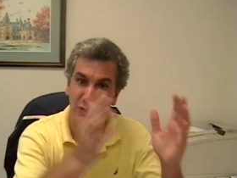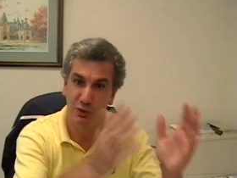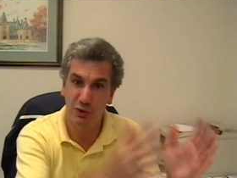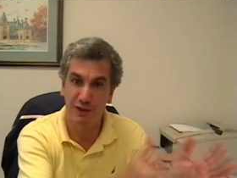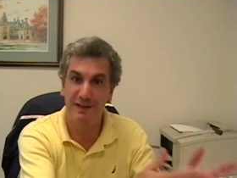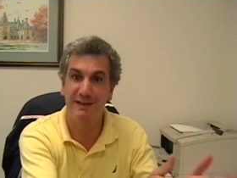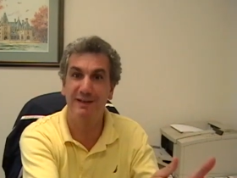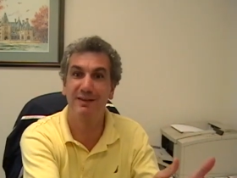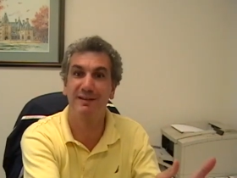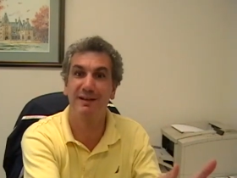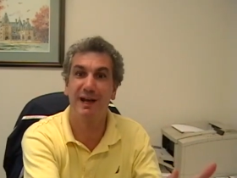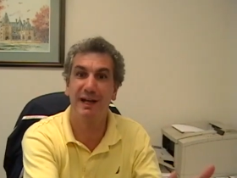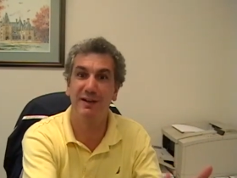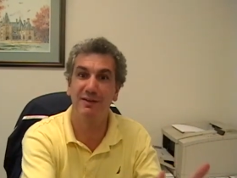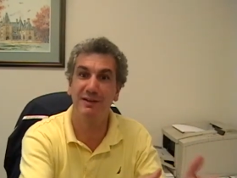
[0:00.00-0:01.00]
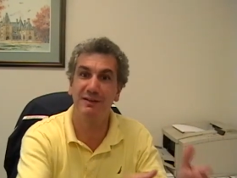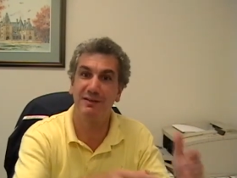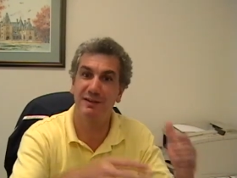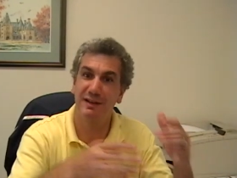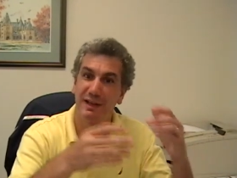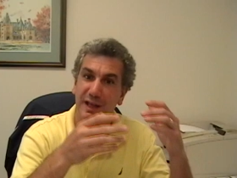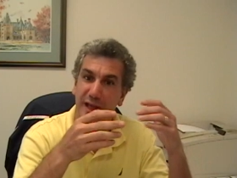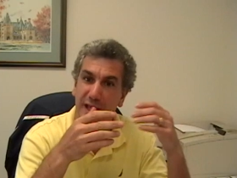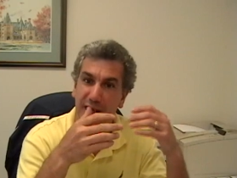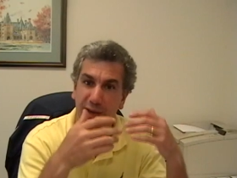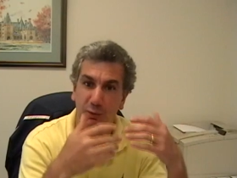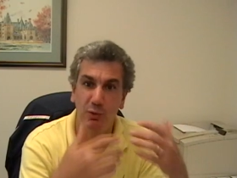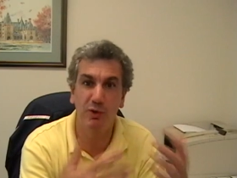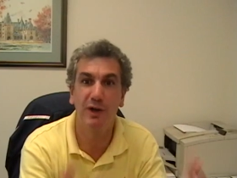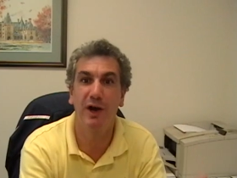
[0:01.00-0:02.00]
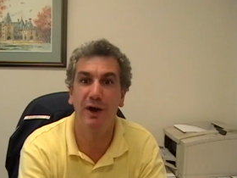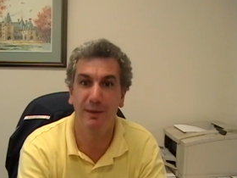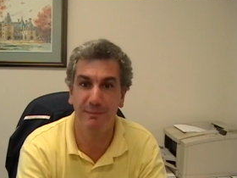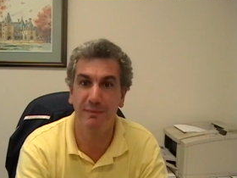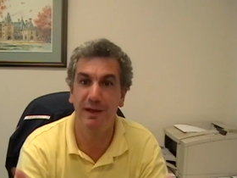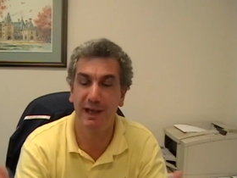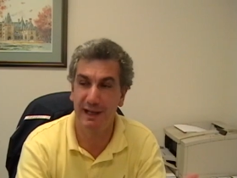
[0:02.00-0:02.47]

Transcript: Look at the other titleist; it will come,